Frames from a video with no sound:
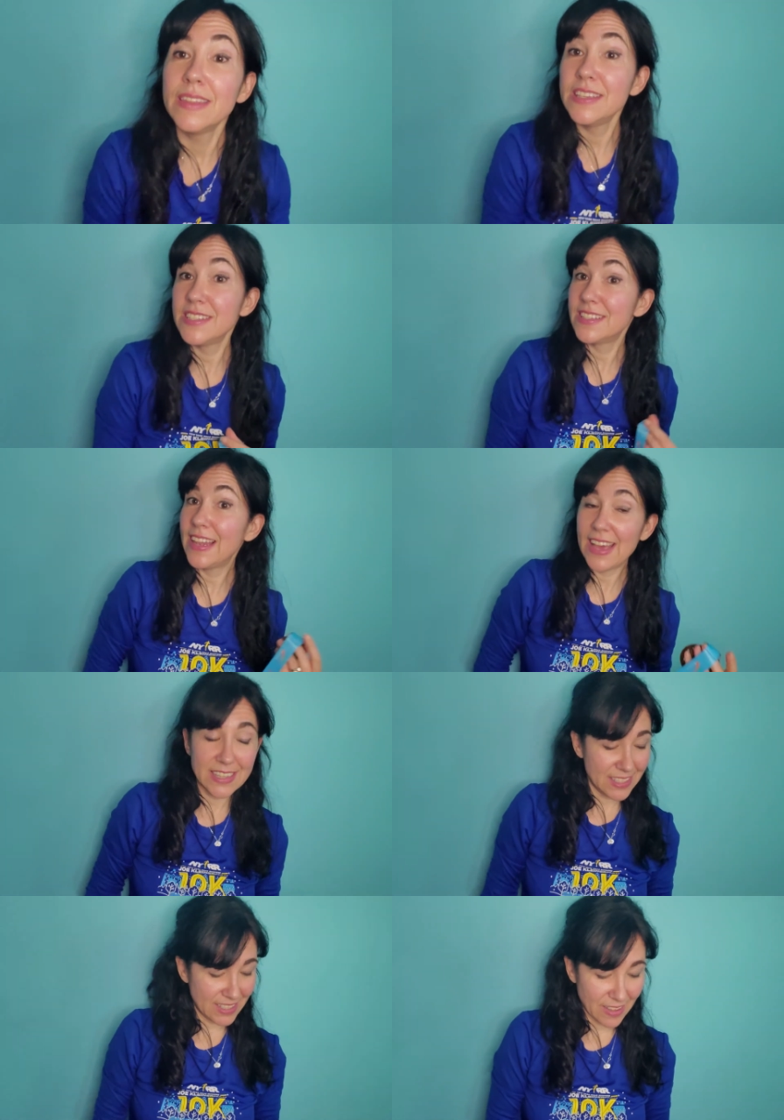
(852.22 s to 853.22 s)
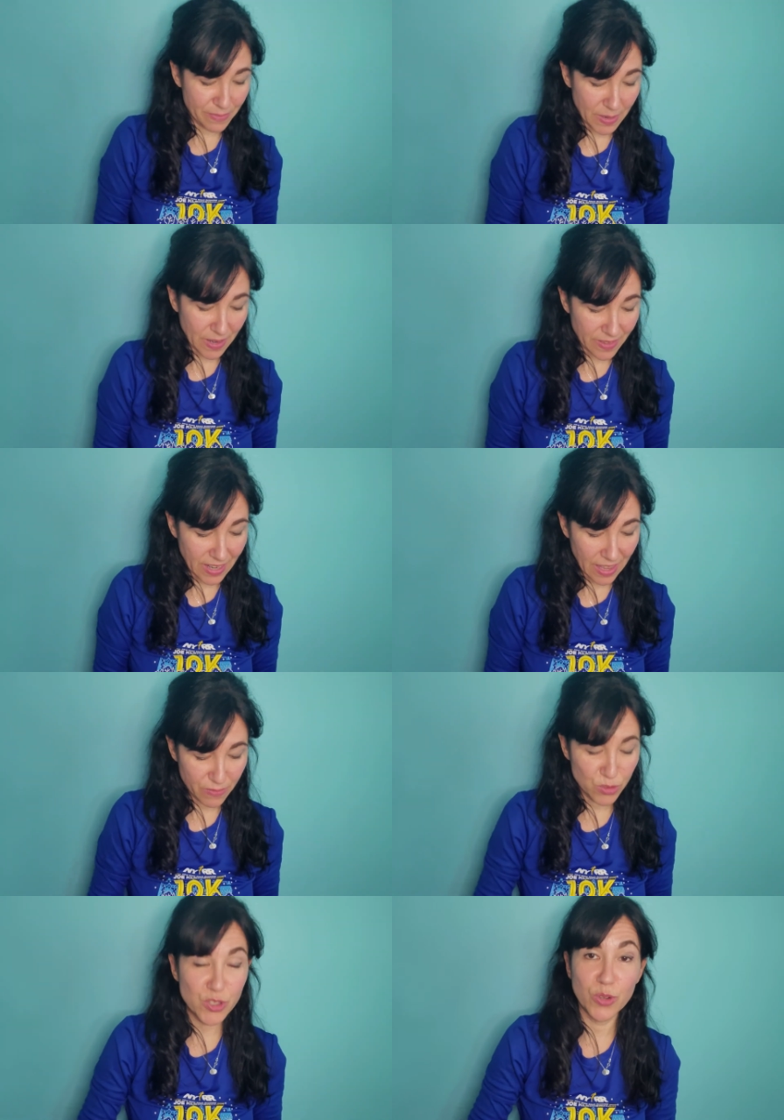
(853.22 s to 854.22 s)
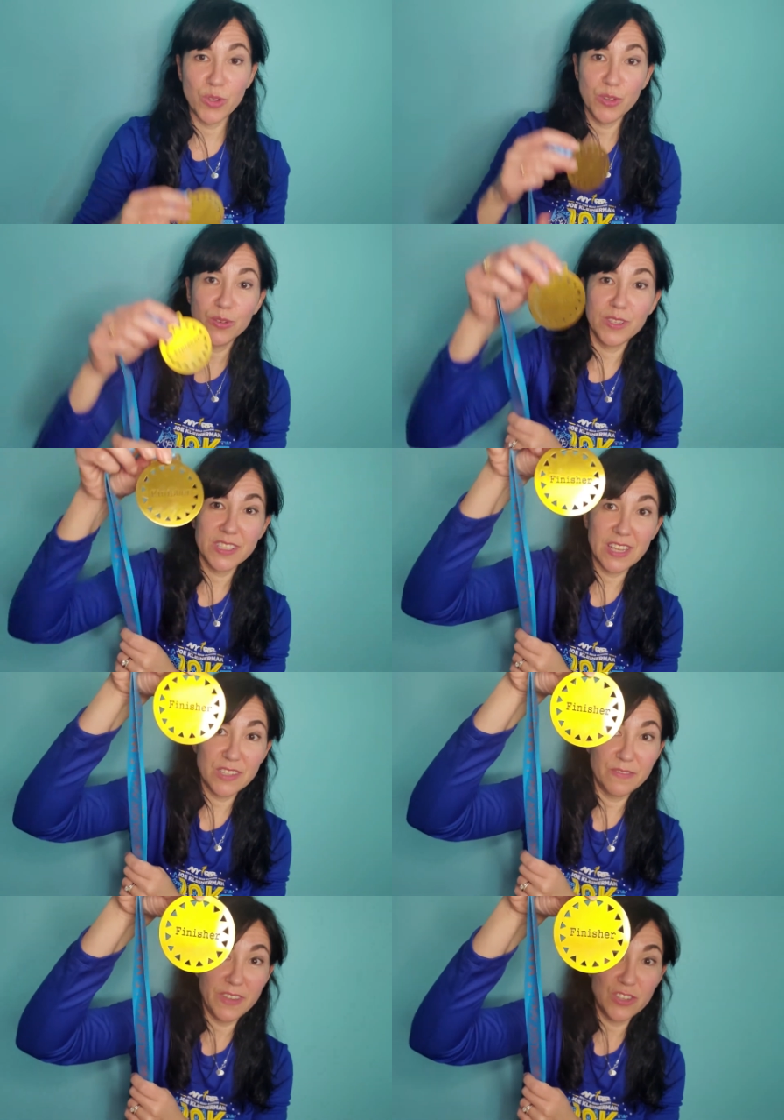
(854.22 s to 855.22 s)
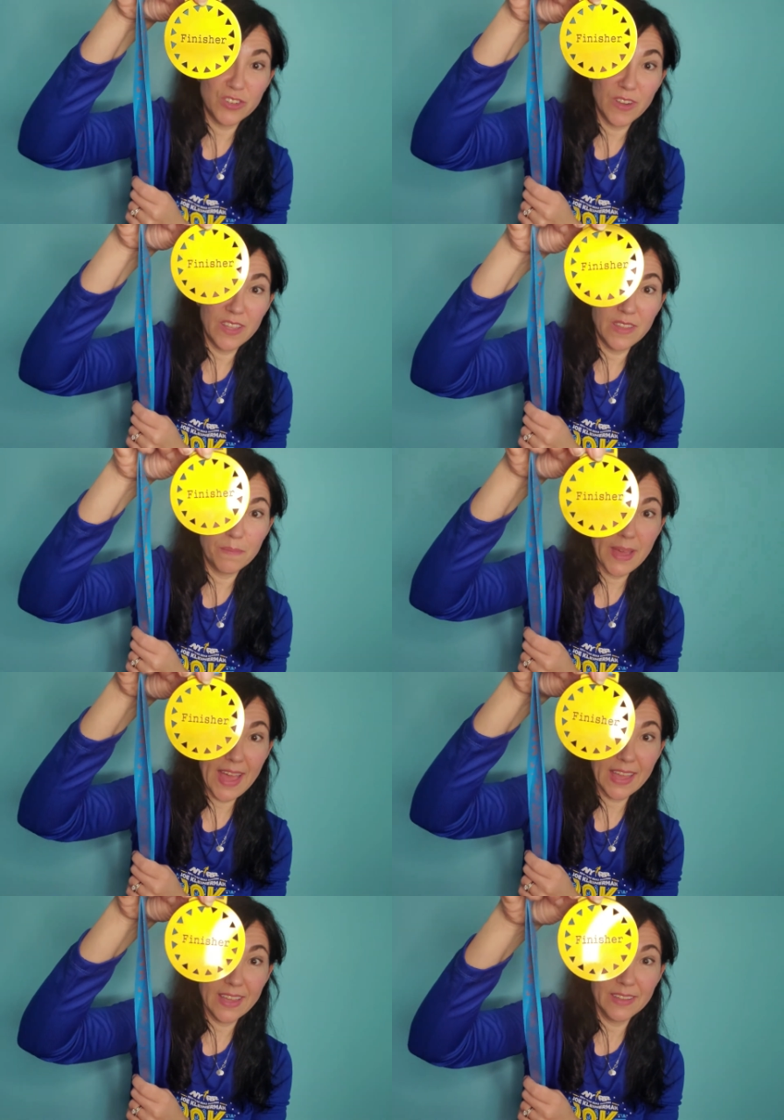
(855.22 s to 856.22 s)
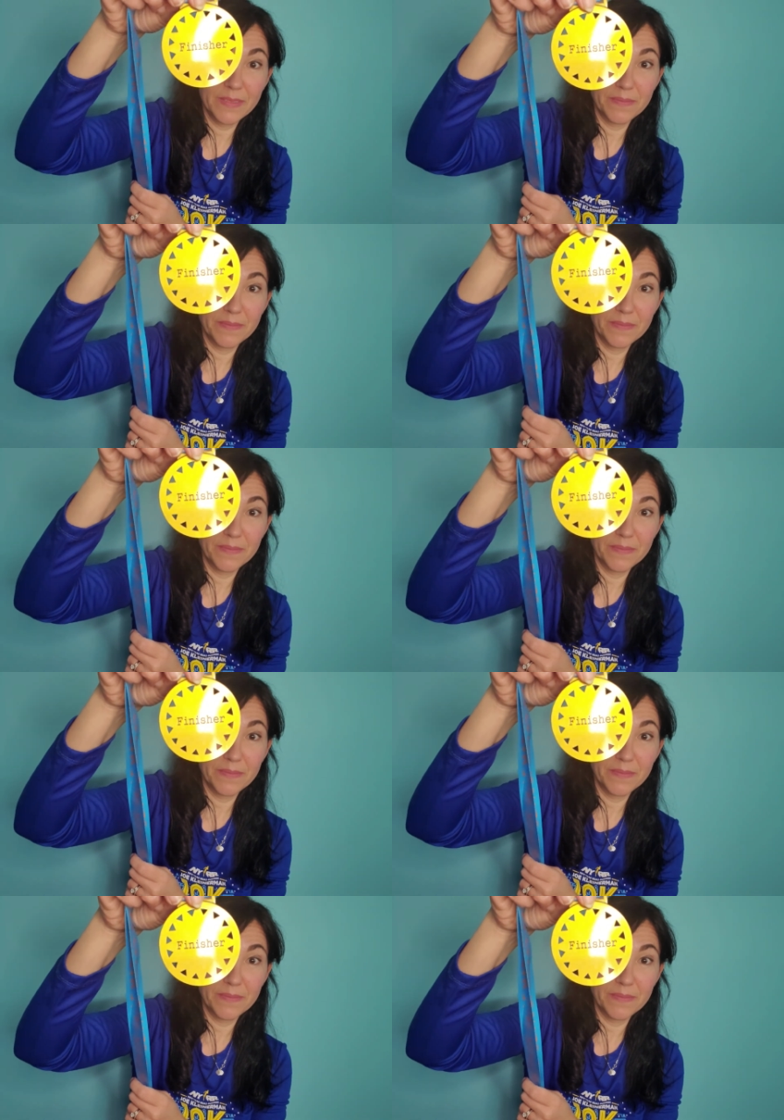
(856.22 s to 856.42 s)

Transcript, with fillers: this is the last half marathon I have to show you. It says finisher in the back.